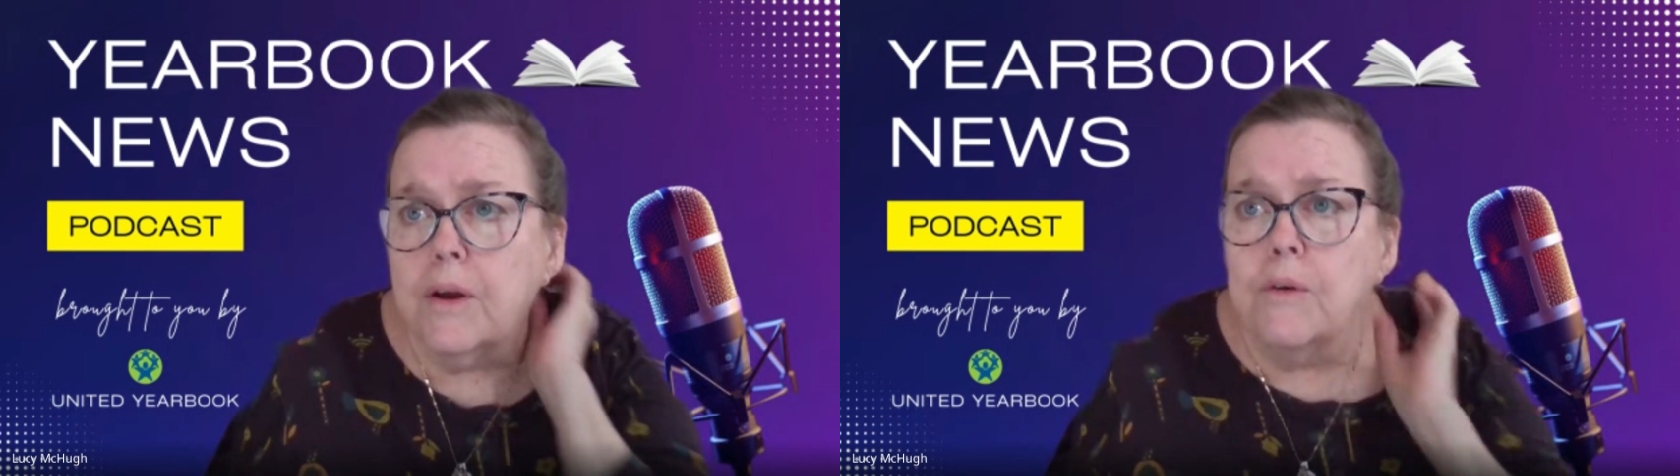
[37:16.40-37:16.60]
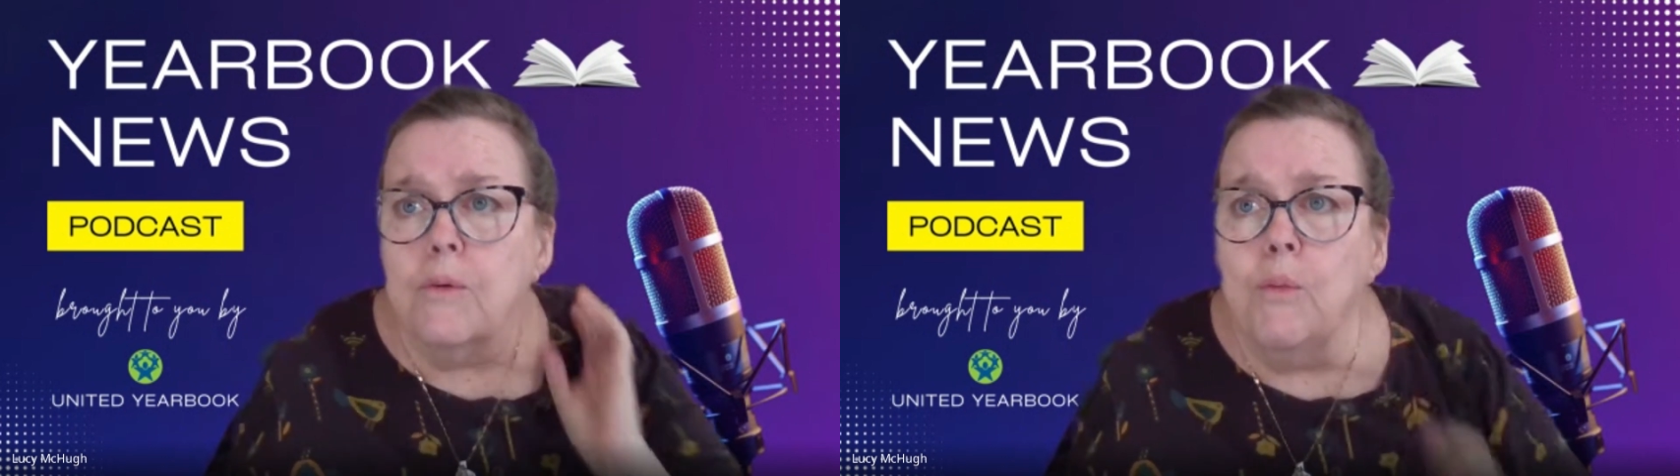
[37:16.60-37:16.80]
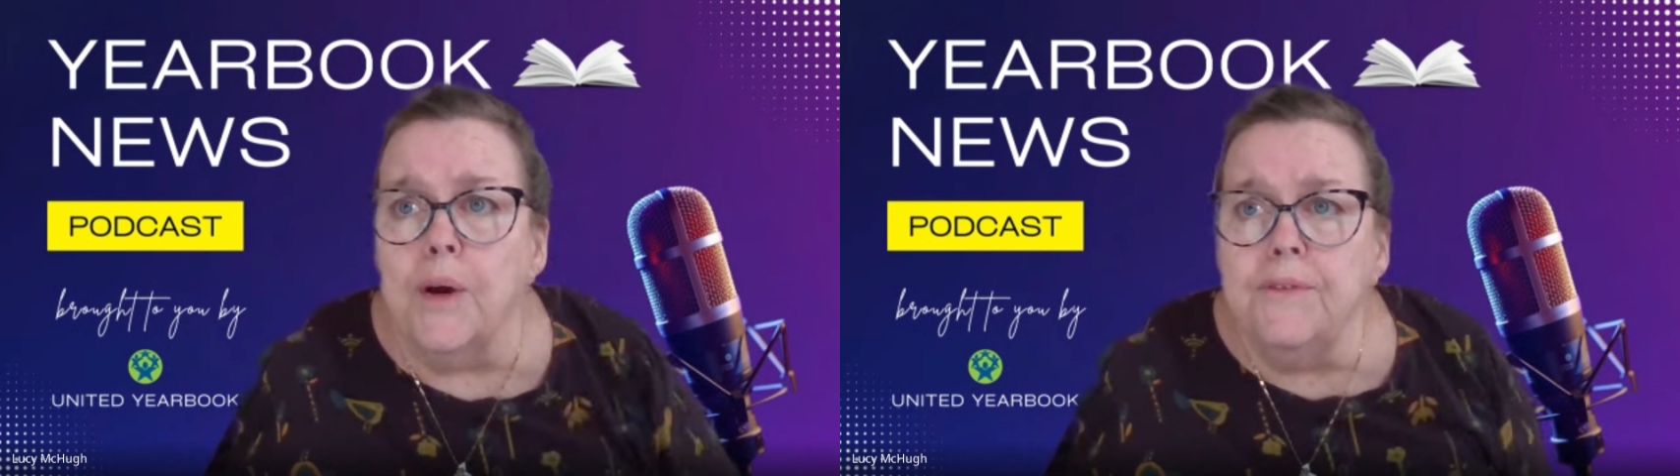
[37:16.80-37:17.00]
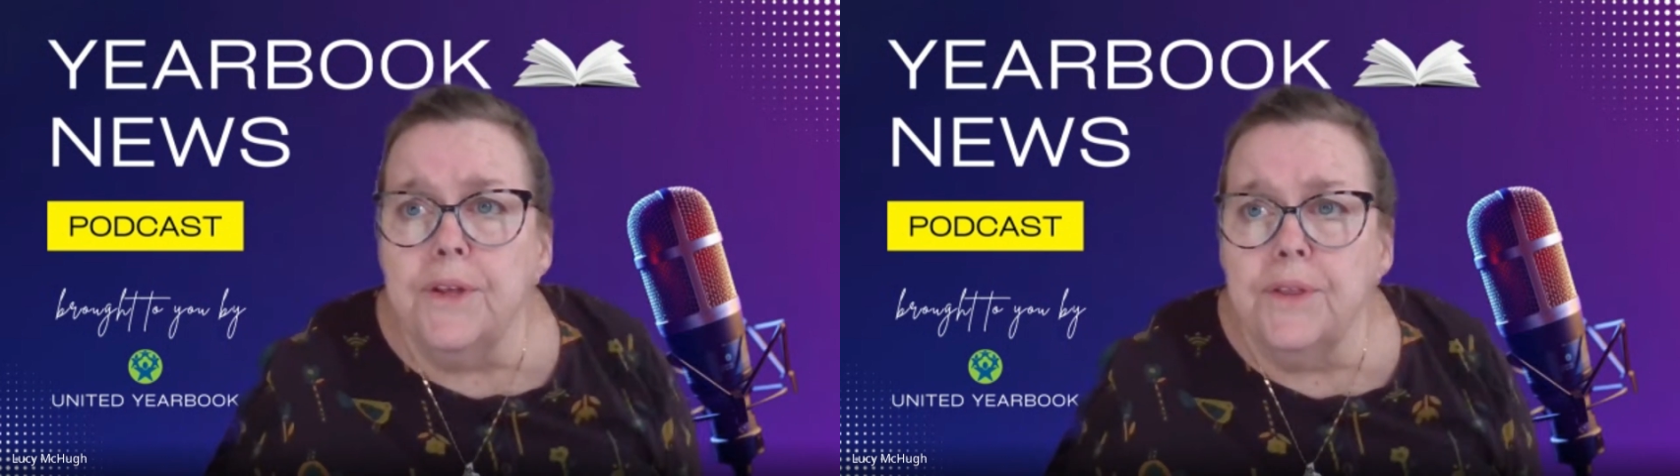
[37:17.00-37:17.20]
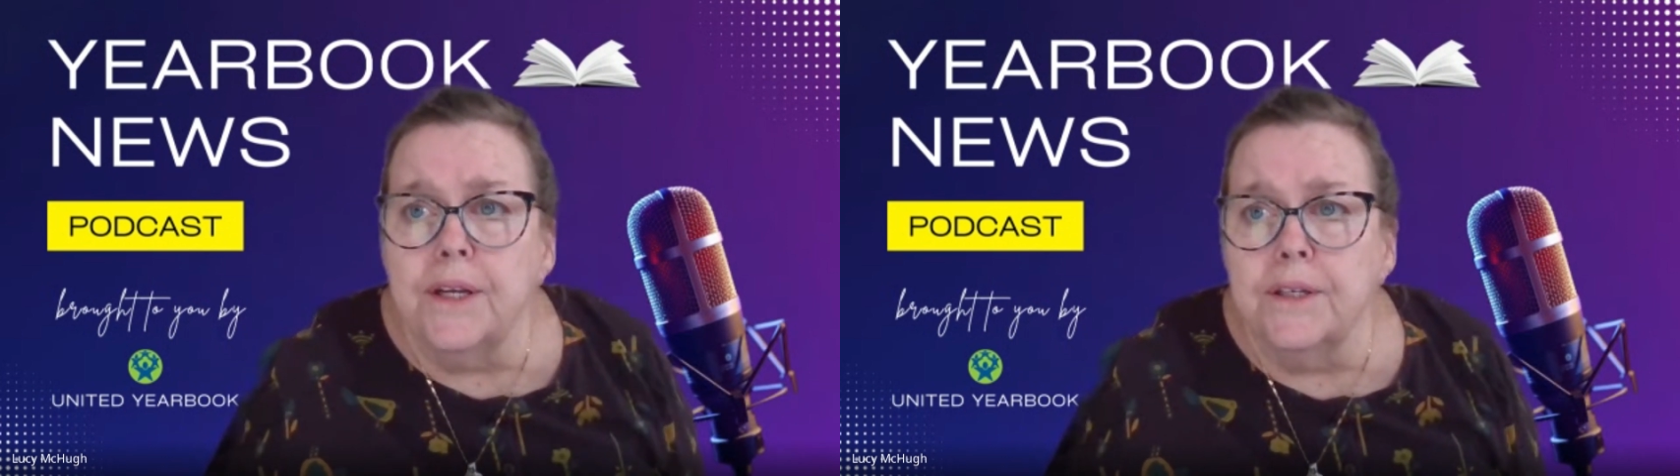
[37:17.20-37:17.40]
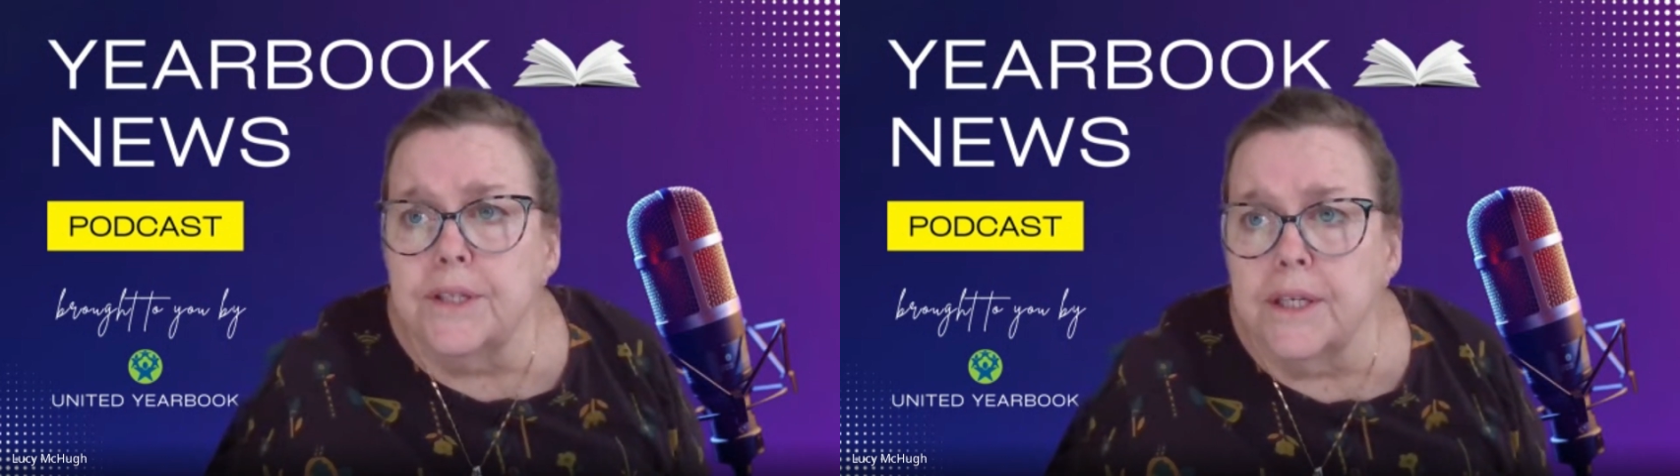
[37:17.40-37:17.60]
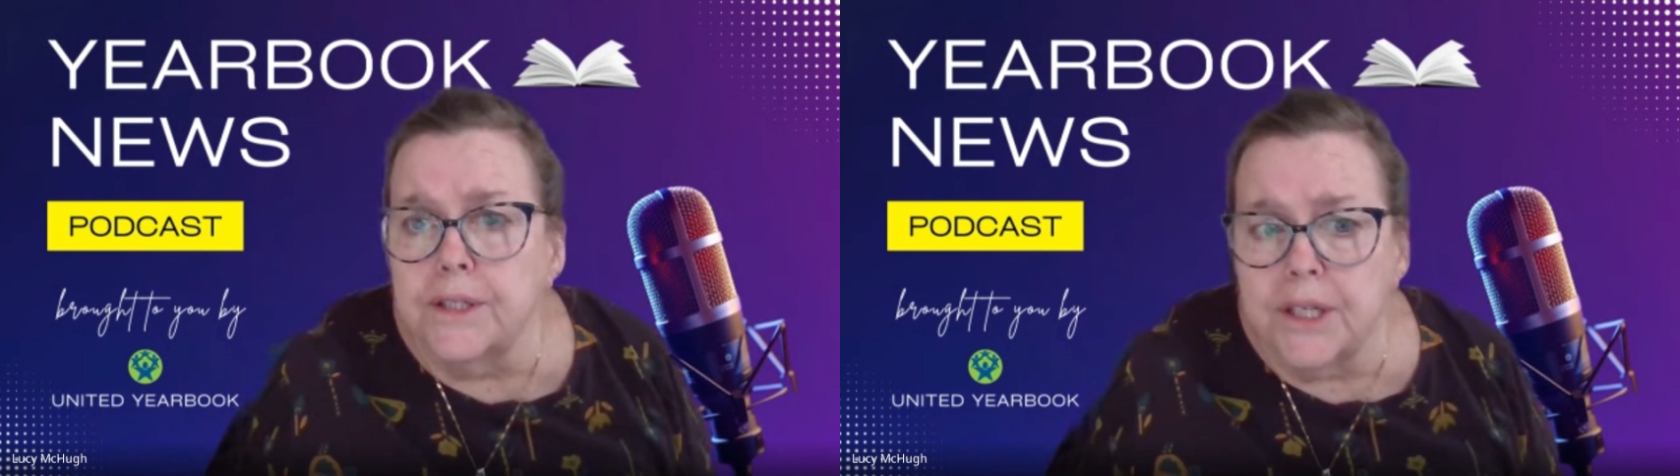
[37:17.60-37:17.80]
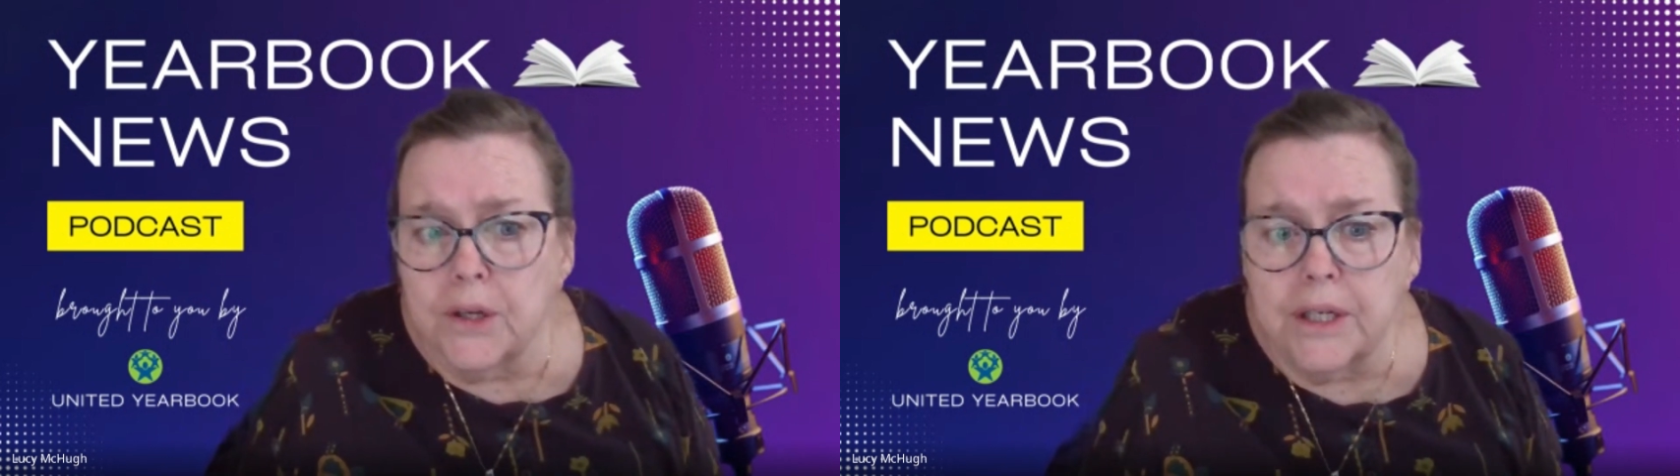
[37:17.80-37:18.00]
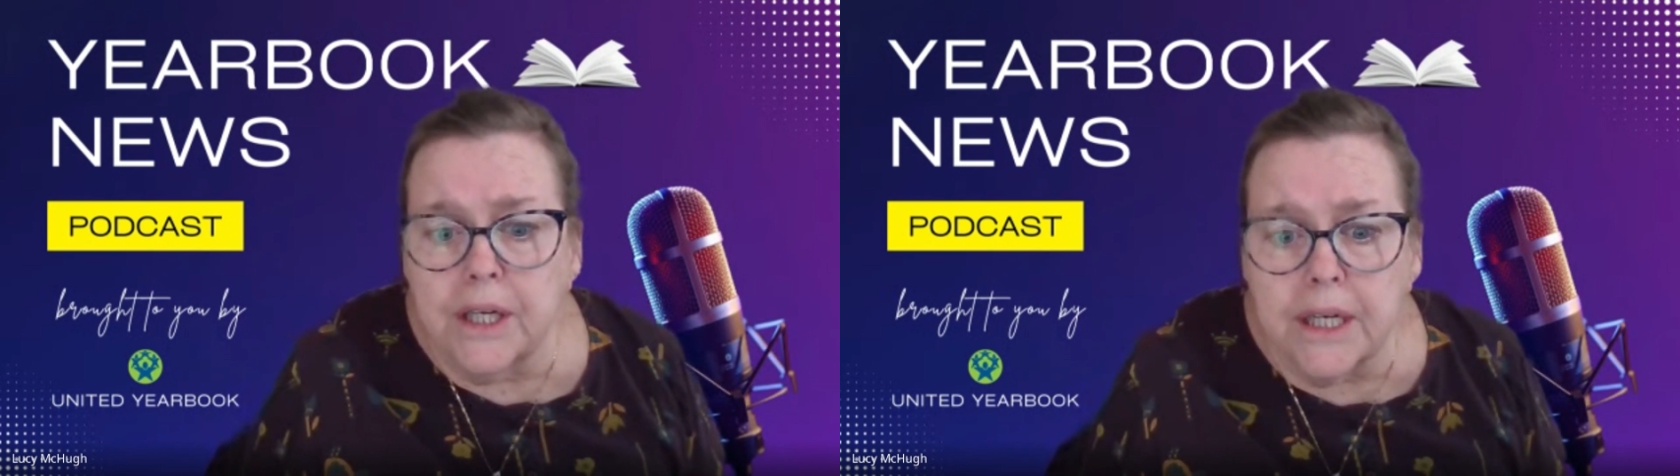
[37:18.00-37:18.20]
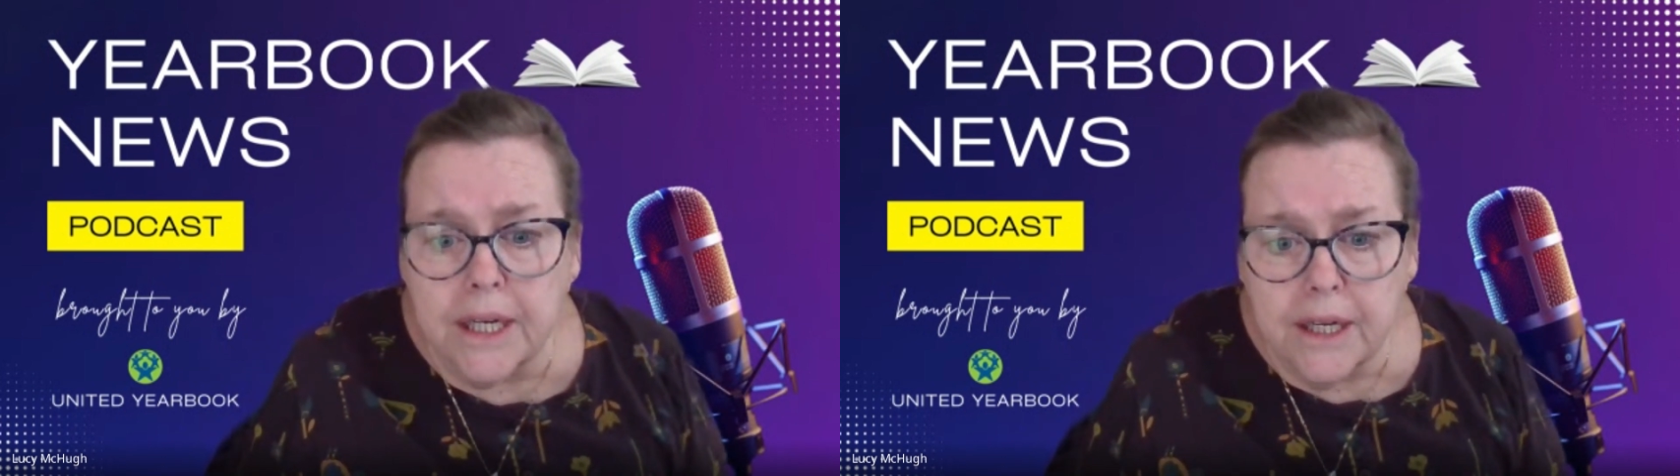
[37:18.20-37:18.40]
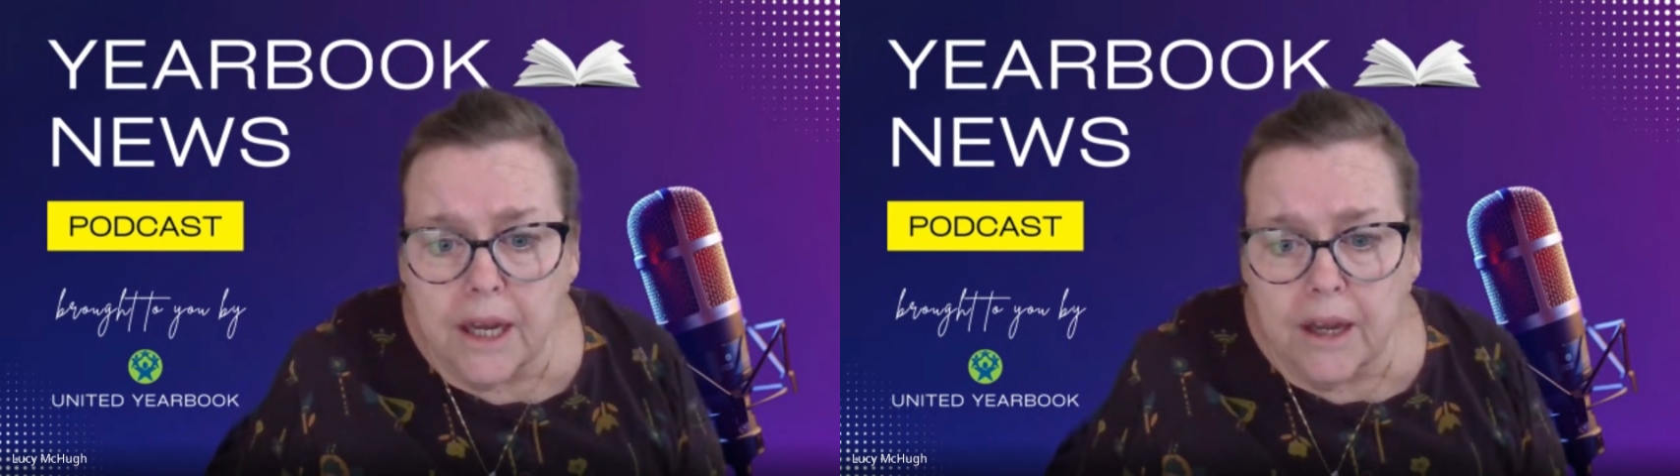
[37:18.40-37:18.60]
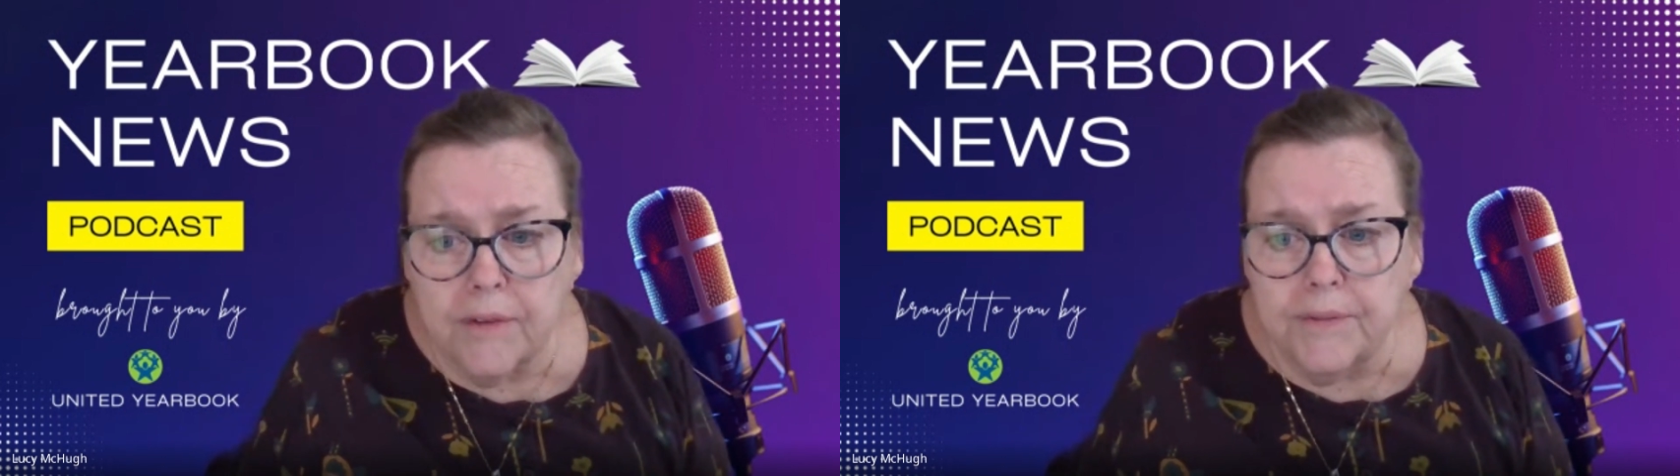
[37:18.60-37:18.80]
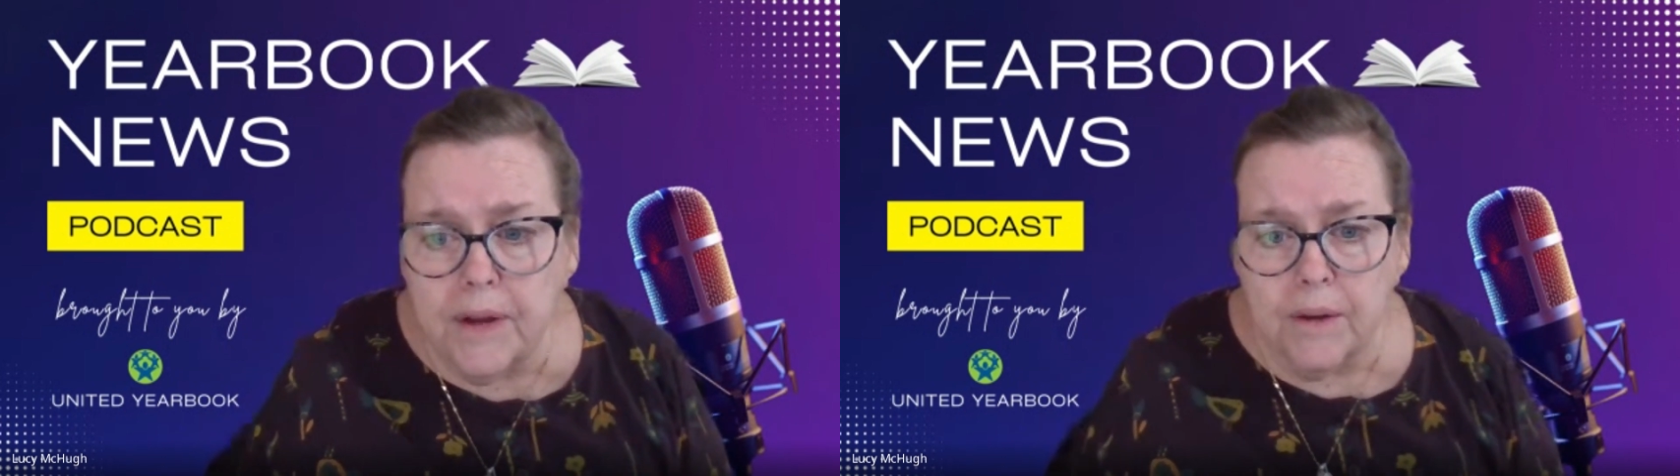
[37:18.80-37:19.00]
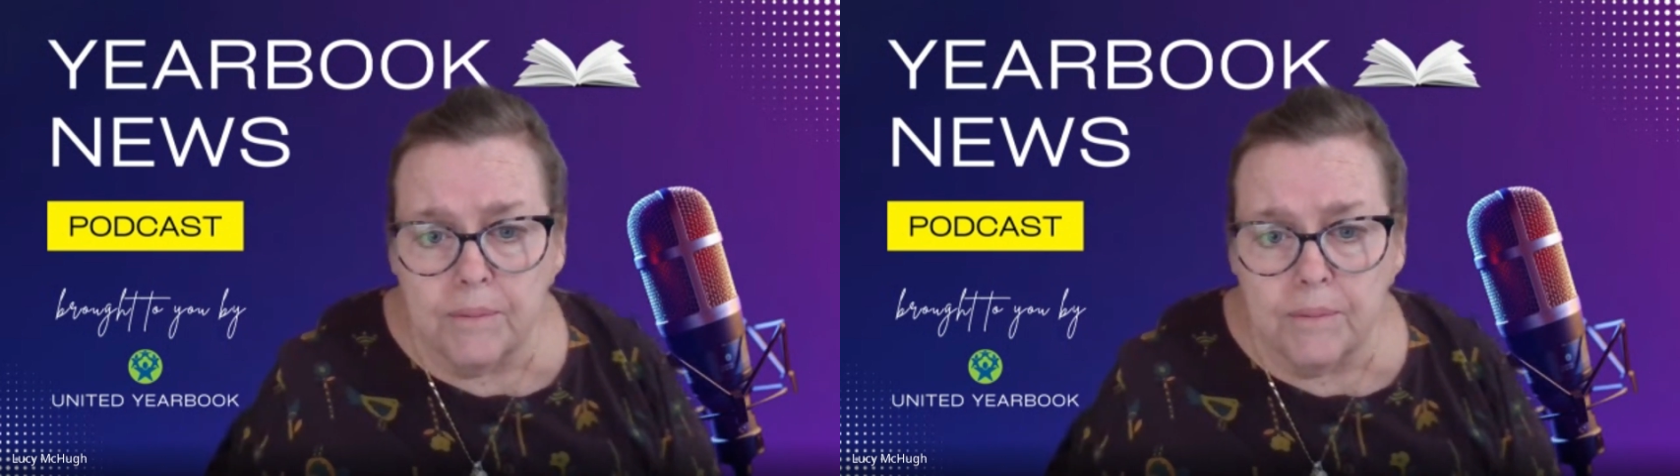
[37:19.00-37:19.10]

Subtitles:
one of the things that Sarah and I have